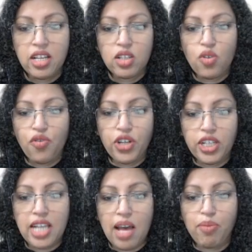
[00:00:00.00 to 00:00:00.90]
So for
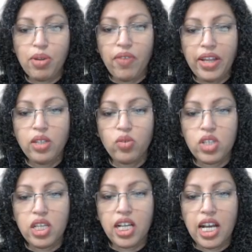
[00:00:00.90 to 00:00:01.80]
example, when you
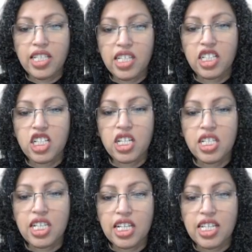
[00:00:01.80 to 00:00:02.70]
see
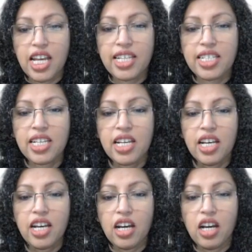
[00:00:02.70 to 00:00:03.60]
conjunctions such as
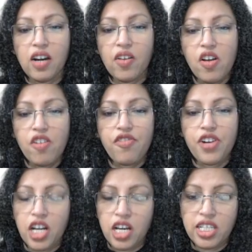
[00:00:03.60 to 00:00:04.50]

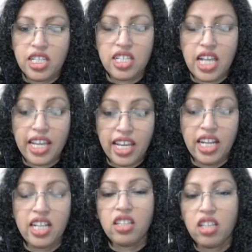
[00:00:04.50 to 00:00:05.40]
first,
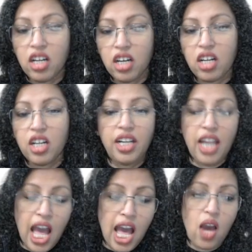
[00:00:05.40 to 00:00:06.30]
second, third,
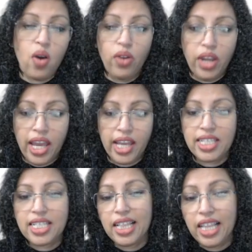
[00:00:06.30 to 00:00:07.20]
now,
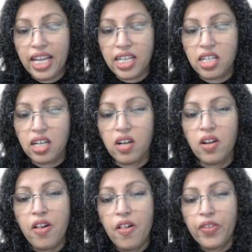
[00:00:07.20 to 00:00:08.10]
next, later,
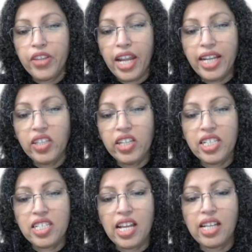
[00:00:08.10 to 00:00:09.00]
right?
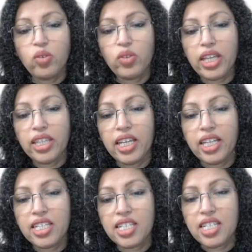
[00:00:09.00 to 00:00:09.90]
These tell you that
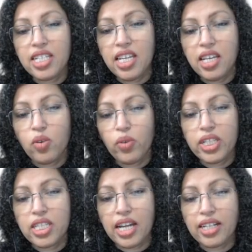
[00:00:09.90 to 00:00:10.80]
there is a
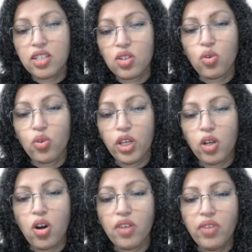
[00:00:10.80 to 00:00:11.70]
sequence that is
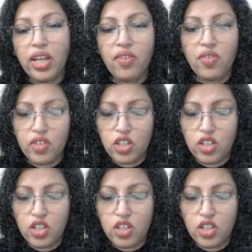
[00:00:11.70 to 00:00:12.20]
going on. We've